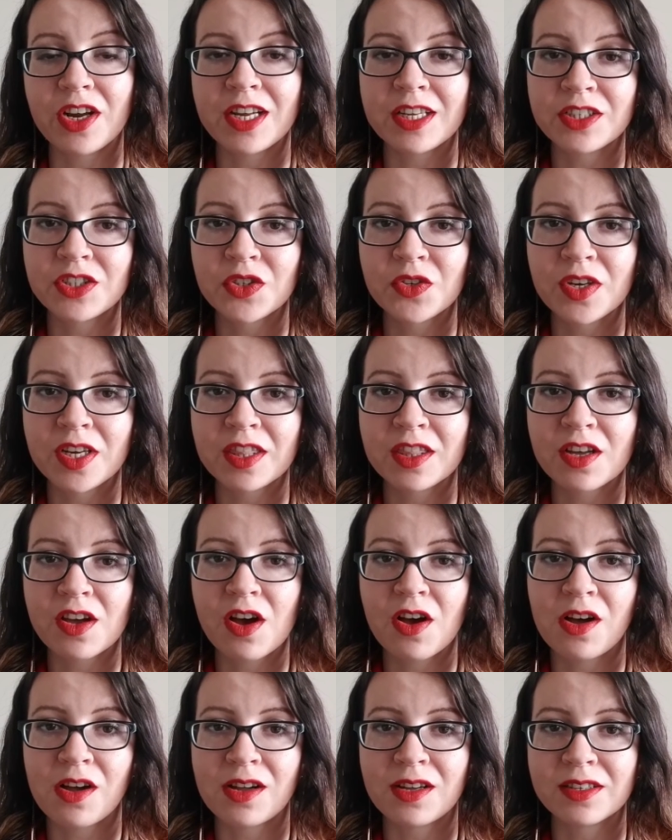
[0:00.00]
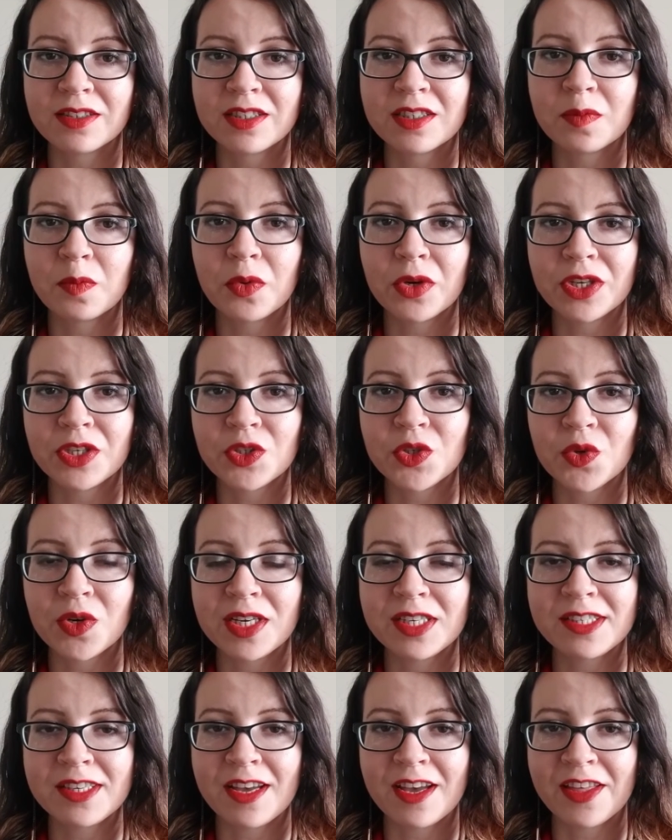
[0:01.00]
answering the call to bring joy
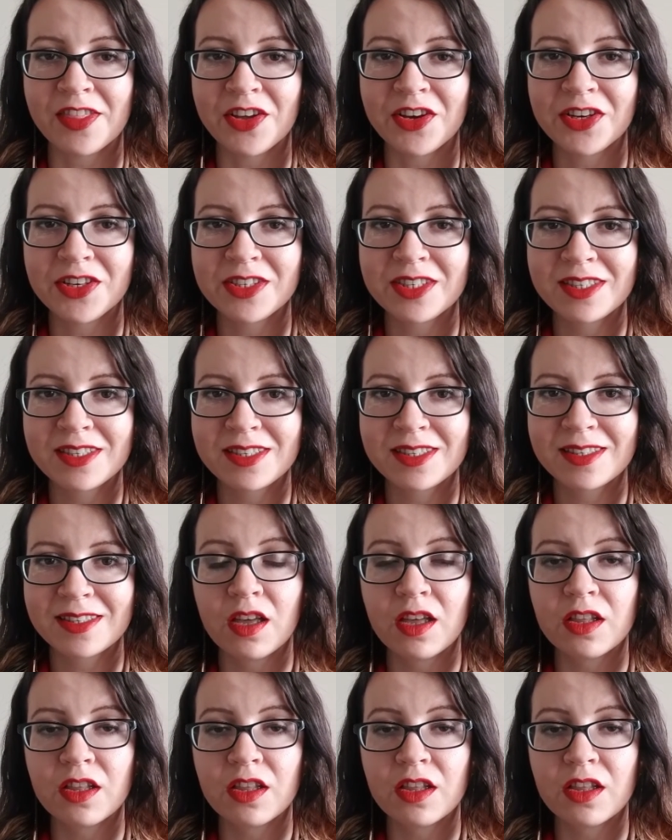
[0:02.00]
to others.